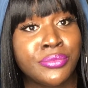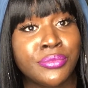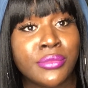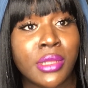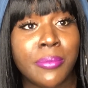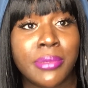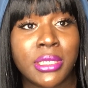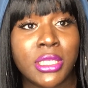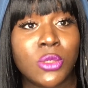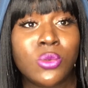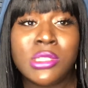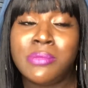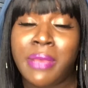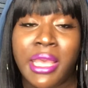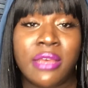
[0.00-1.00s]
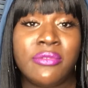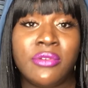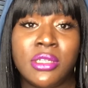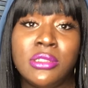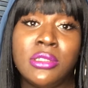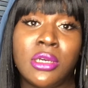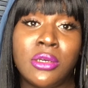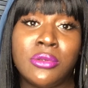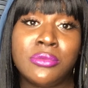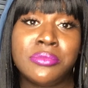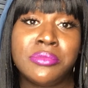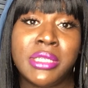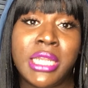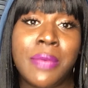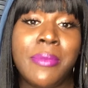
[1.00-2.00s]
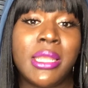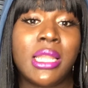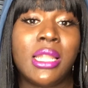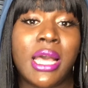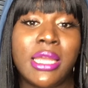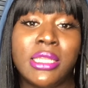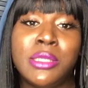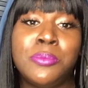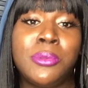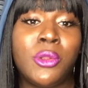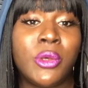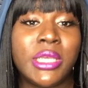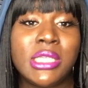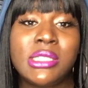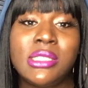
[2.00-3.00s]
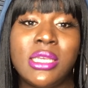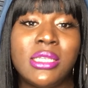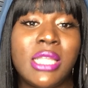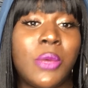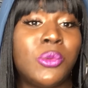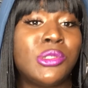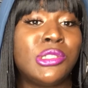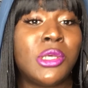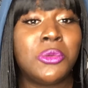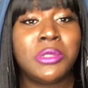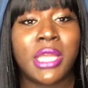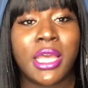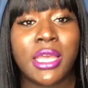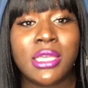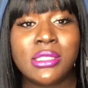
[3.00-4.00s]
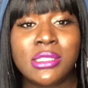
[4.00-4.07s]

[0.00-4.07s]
but it was mad fun though. And I met a lot of employees there that was so nice.